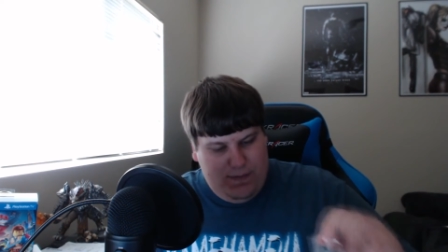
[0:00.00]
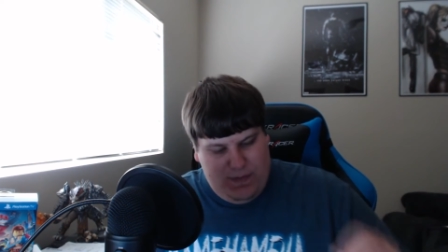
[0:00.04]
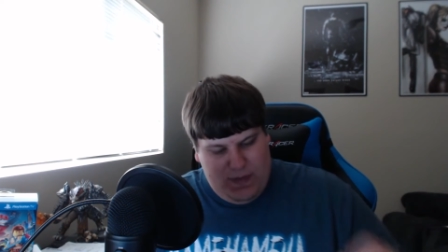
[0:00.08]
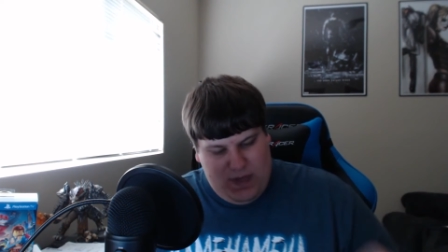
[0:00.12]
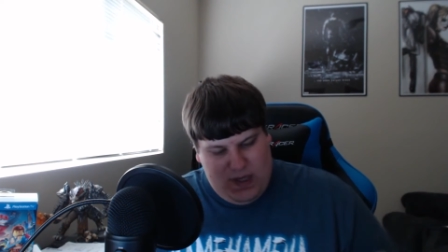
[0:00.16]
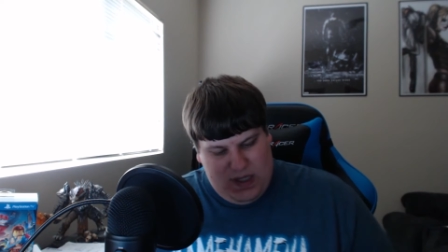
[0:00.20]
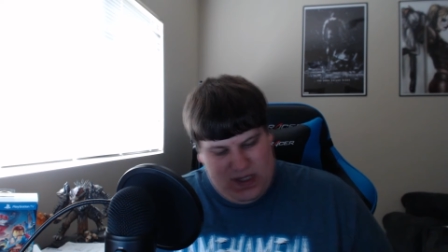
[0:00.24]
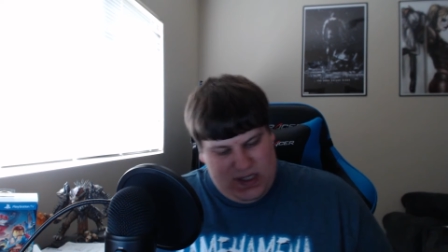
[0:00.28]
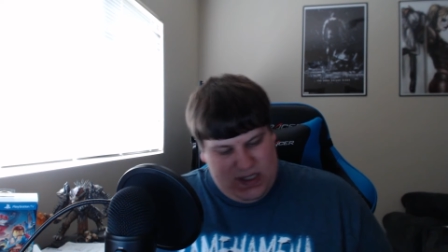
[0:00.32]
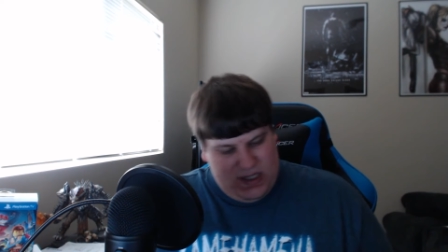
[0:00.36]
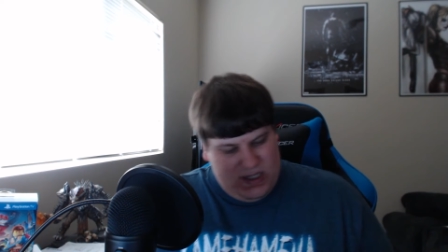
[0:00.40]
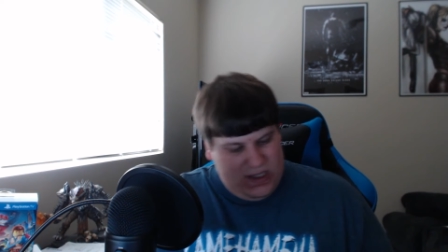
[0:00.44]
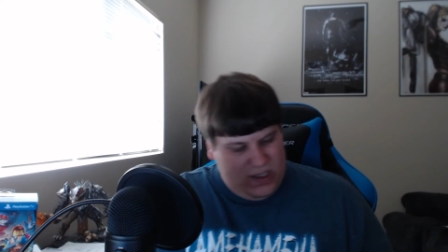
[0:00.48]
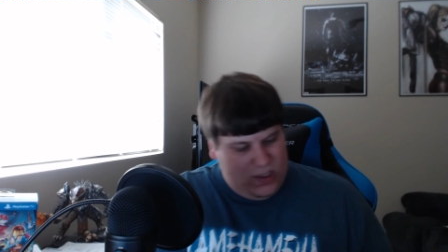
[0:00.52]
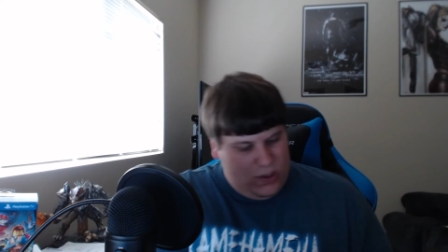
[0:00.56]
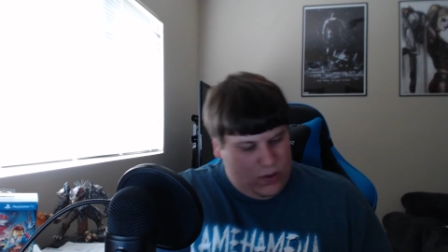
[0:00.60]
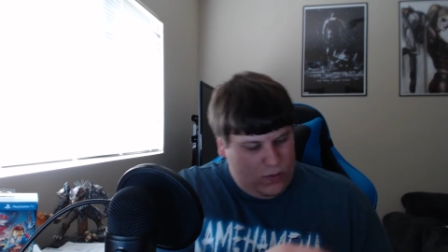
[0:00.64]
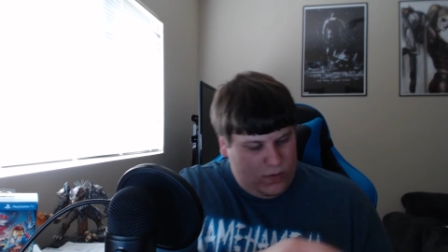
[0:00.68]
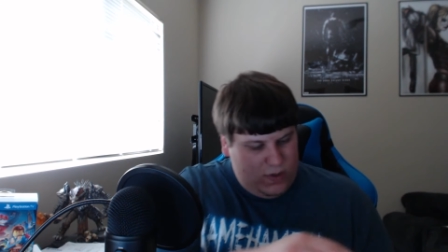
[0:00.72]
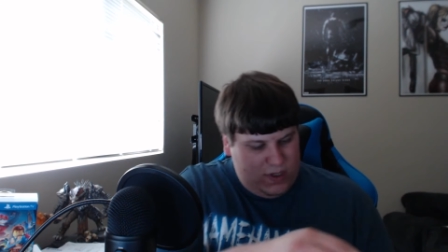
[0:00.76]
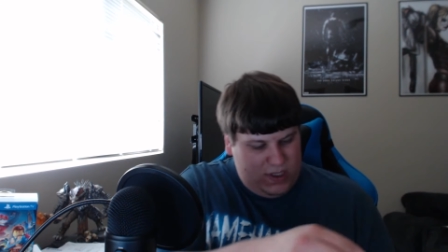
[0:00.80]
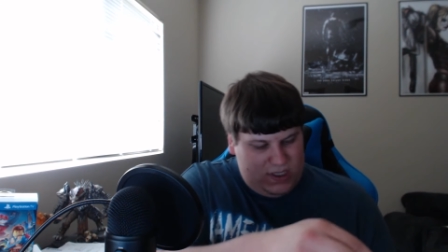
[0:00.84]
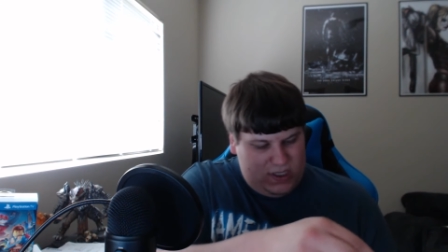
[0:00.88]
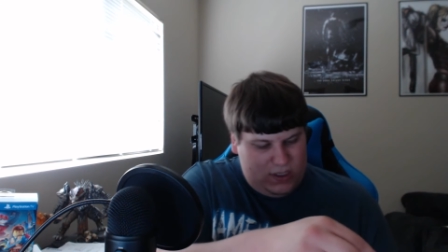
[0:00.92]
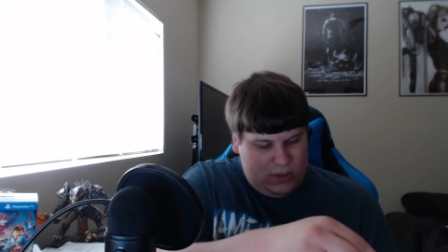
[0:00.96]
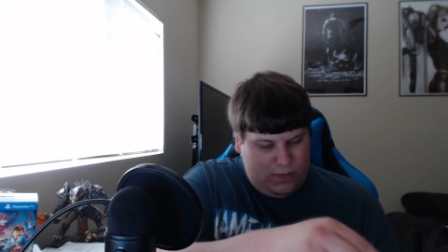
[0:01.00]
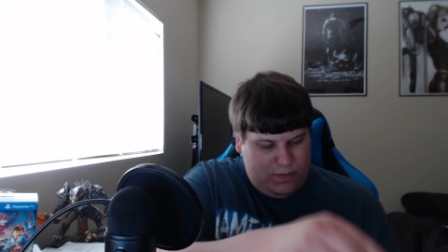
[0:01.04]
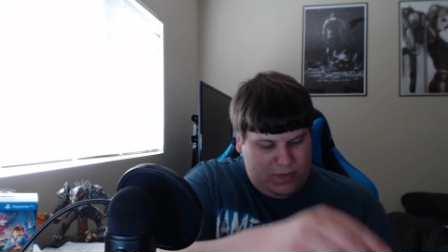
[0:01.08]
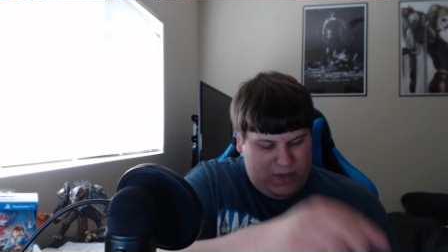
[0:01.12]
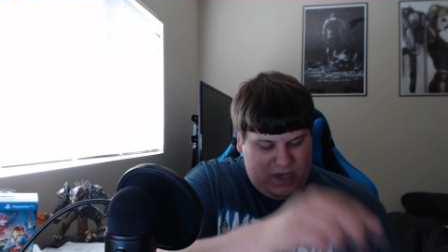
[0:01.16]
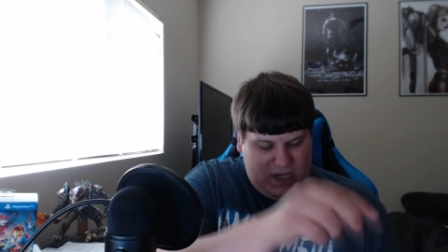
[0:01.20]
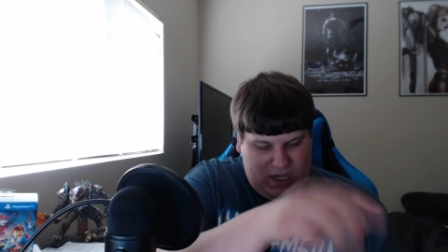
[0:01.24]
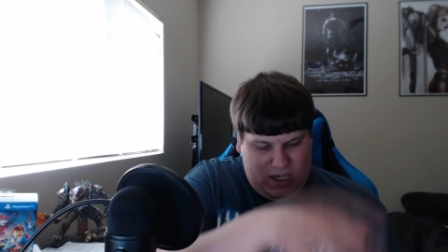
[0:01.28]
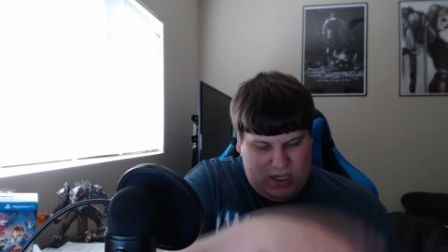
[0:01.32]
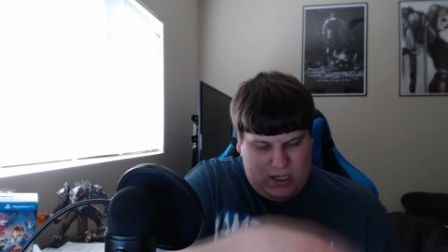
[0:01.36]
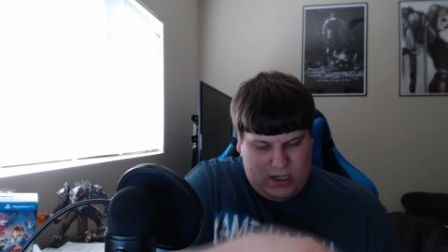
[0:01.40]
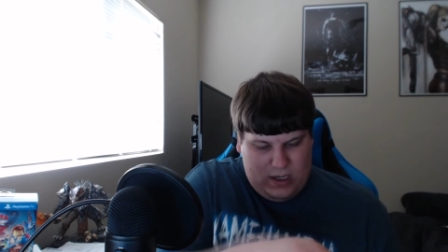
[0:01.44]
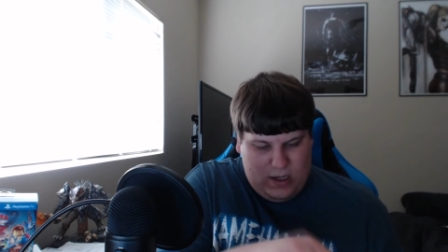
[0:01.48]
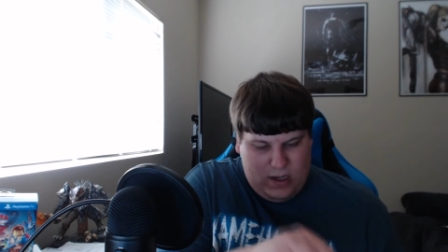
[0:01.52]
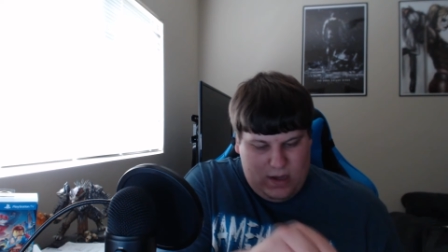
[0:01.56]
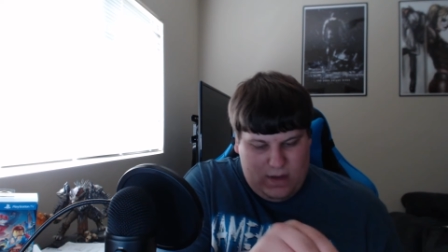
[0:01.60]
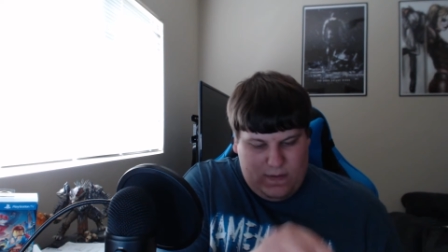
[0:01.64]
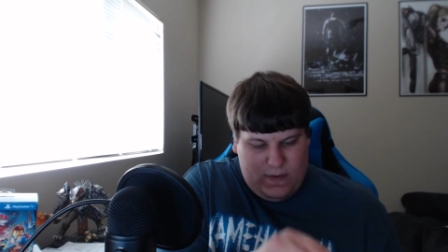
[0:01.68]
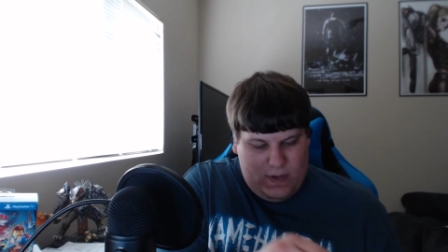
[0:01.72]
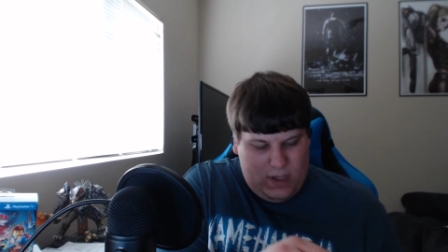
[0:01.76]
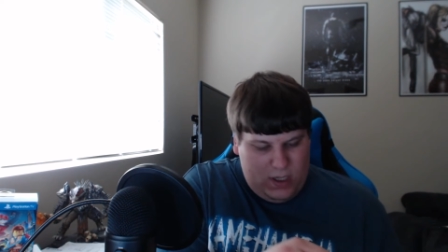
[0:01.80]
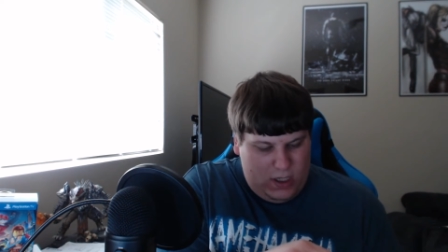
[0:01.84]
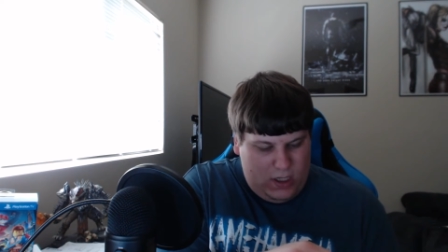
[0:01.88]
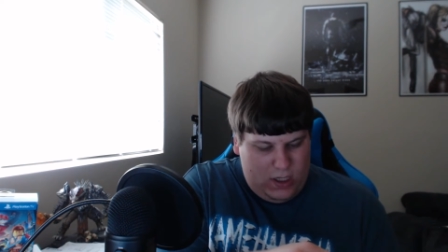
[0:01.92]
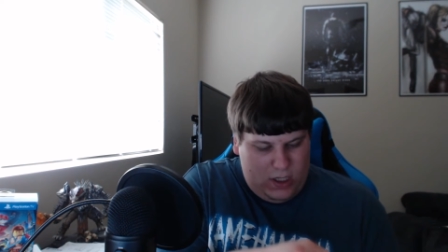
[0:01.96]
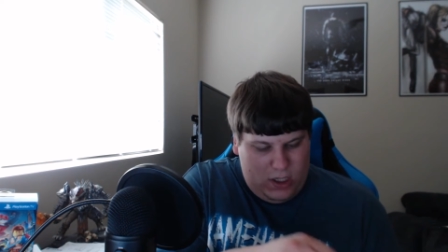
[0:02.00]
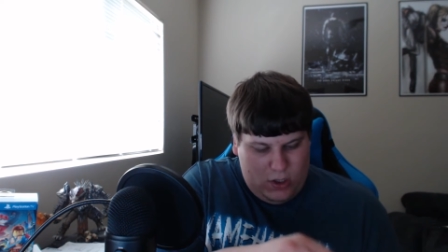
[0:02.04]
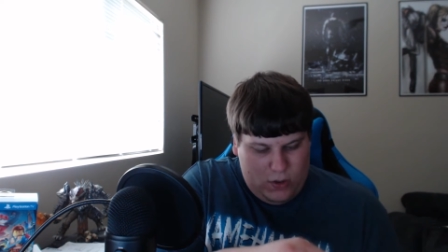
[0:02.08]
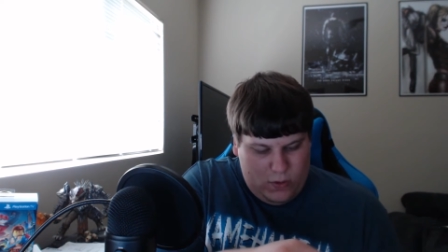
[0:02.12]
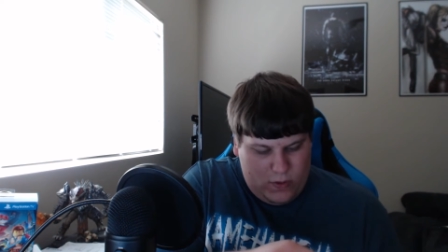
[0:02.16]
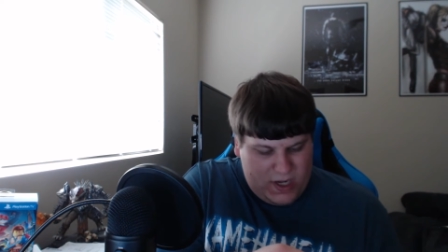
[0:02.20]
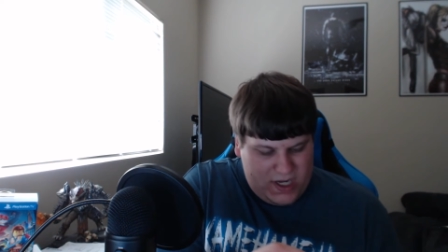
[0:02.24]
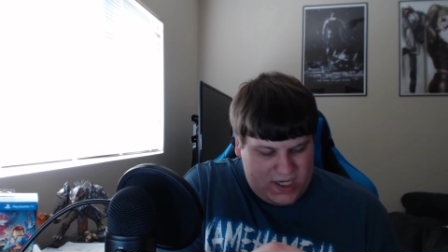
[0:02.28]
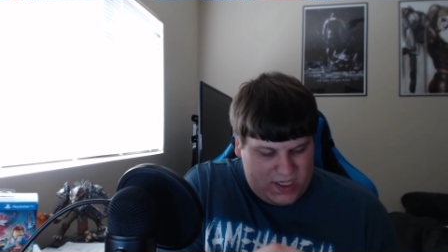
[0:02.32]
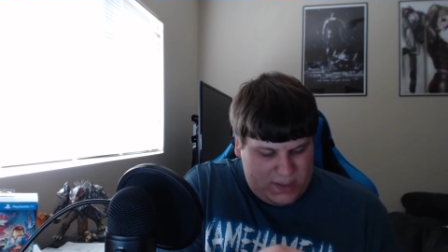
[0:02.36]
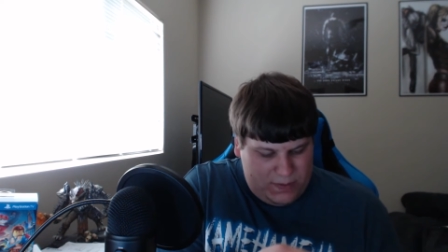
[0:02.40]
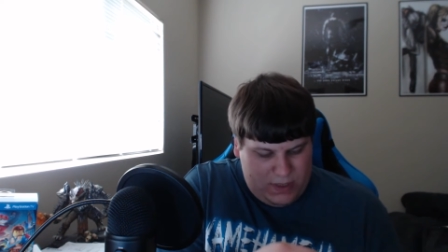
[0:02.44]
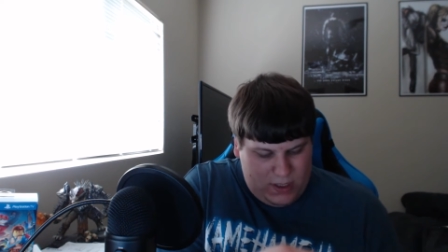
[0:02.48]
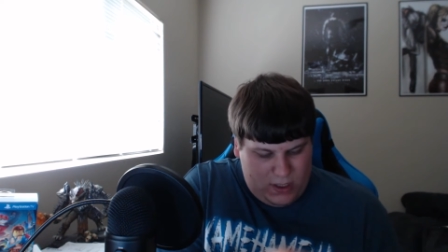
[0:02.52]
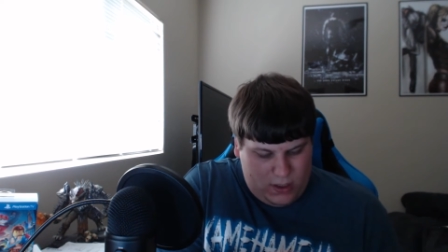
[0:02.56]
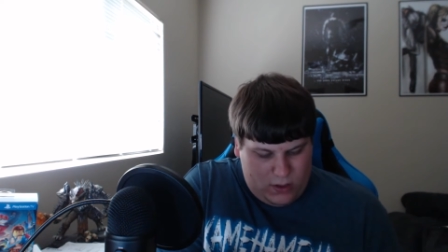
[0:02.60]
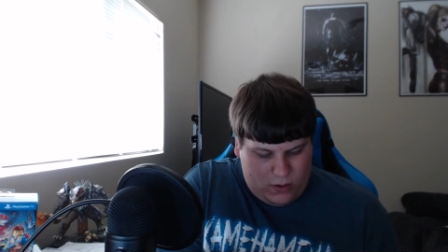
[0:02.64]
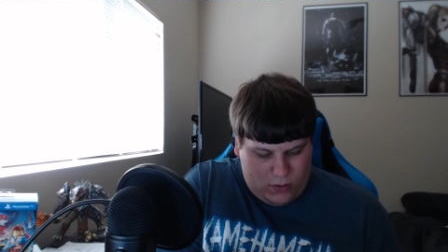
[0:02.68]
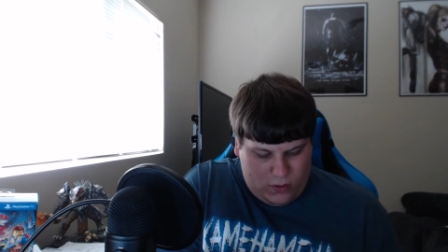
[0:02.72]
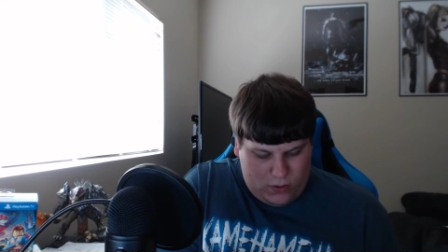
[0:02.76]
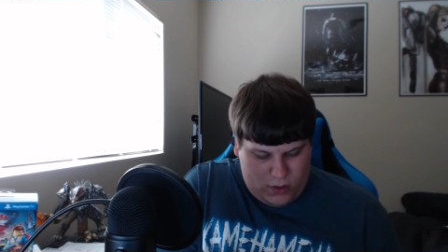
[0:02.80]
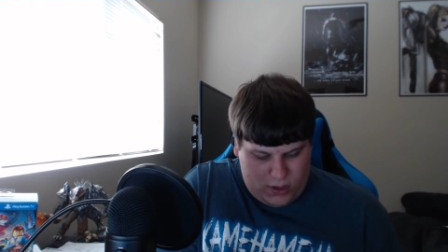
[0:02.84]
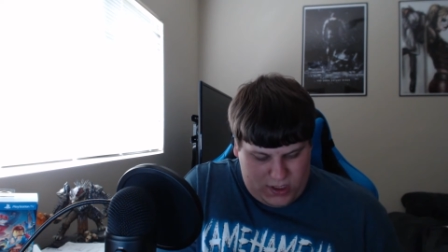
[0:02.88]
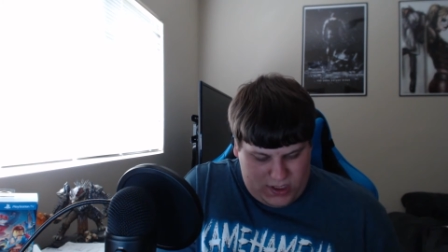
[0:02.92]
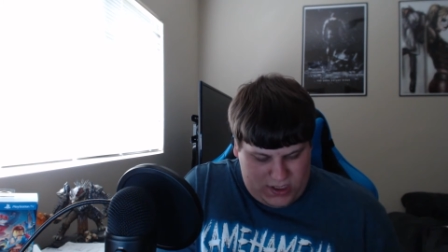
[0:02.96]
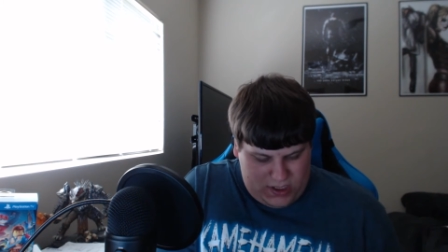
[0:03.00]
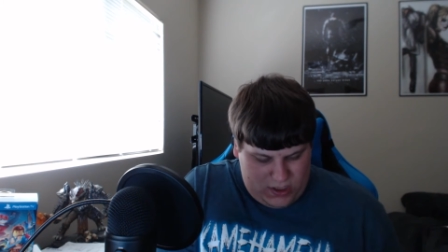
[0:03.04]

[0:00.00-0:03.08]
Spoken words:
This is going to be the USB cord